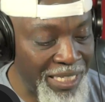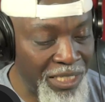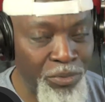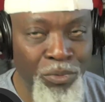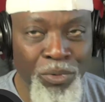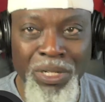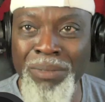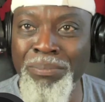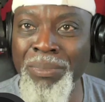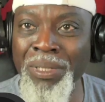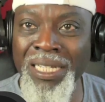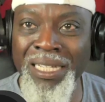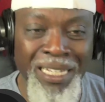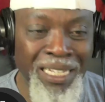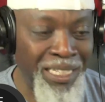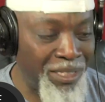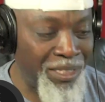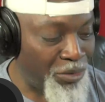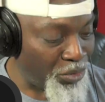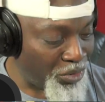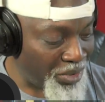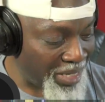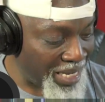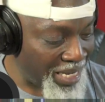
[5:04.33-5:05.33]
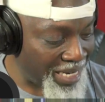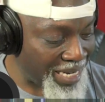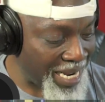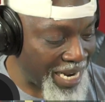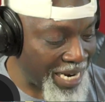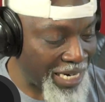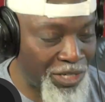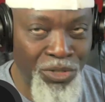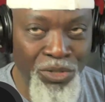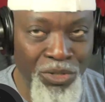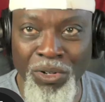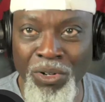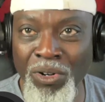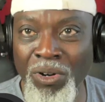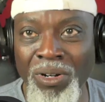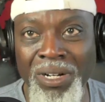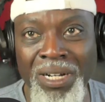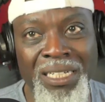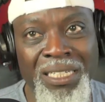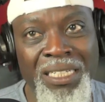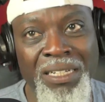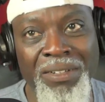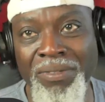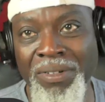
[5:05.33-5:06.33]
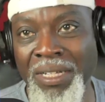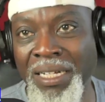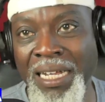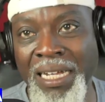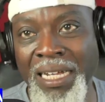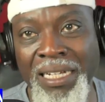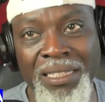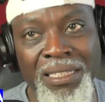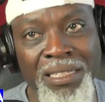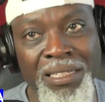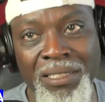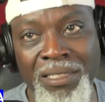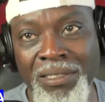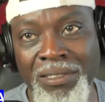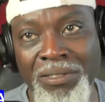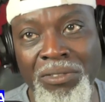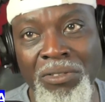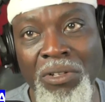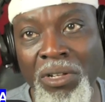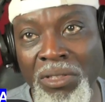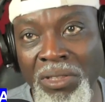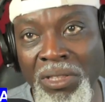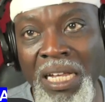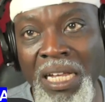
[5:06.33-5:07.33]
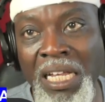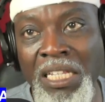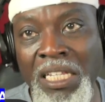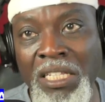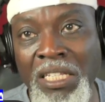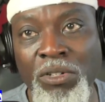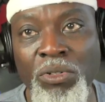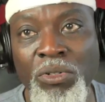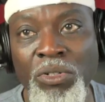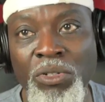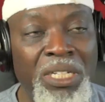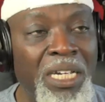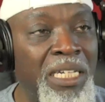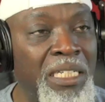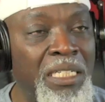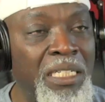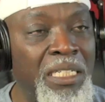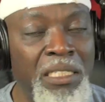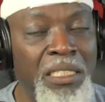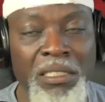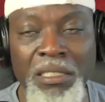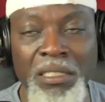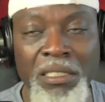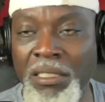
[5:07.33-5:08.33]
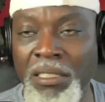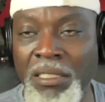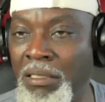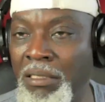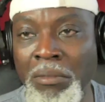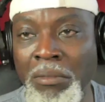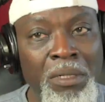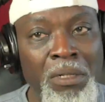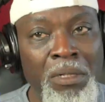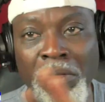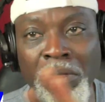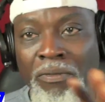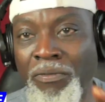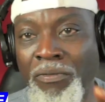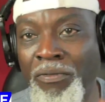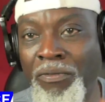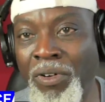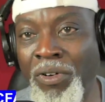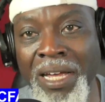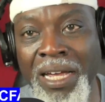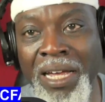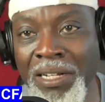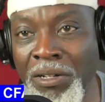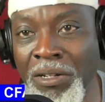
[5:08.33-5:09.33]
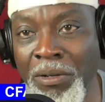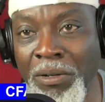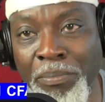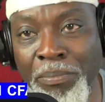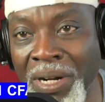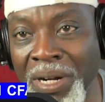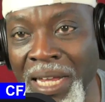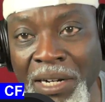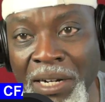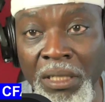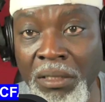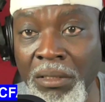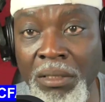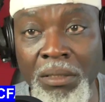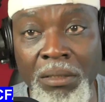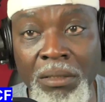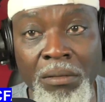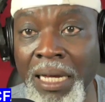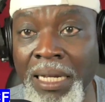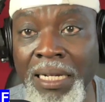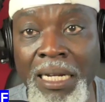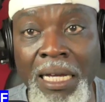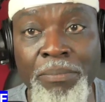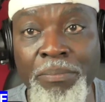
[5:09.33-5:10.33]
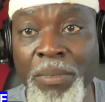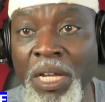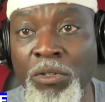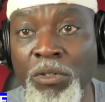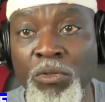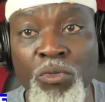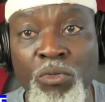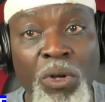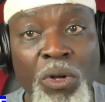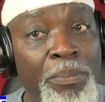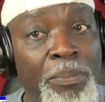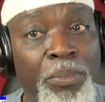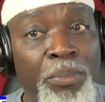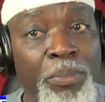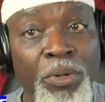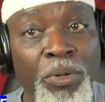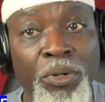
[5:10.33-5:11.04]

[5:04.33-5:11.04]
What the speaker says: we begin to take action collectively like this, nothing is going to change. Forget the prayer nonsense, and I make no apologies